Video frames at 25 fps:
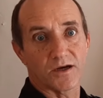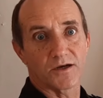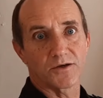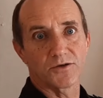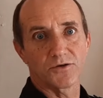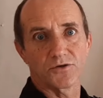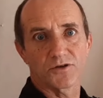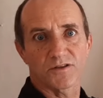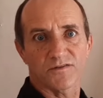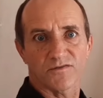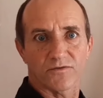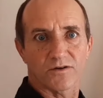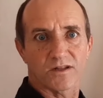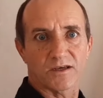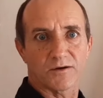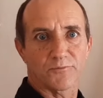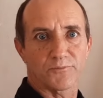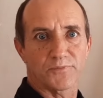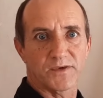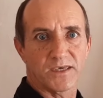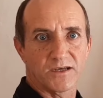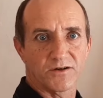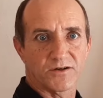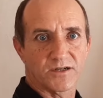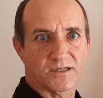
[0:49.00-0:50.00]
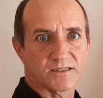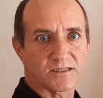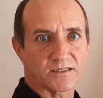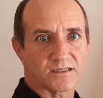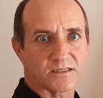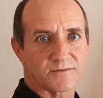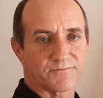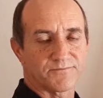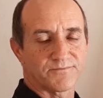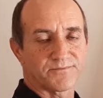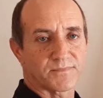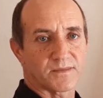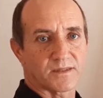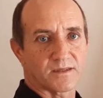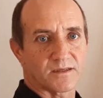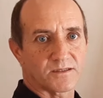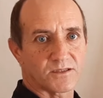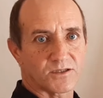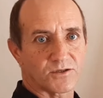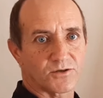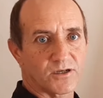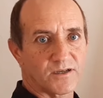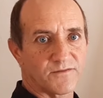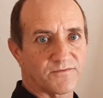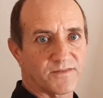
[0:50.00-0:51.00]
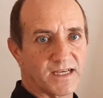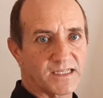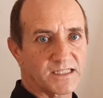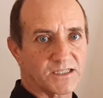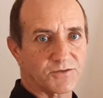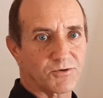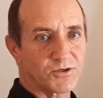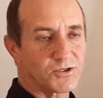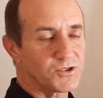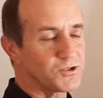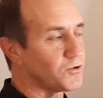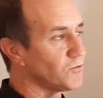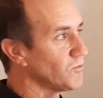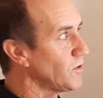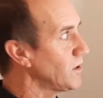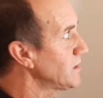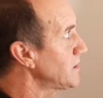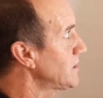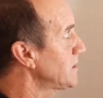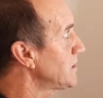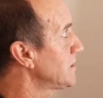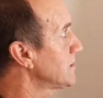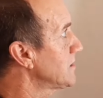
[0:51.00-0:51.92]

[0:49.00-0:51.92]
a youthful appearance. So if that's what you want,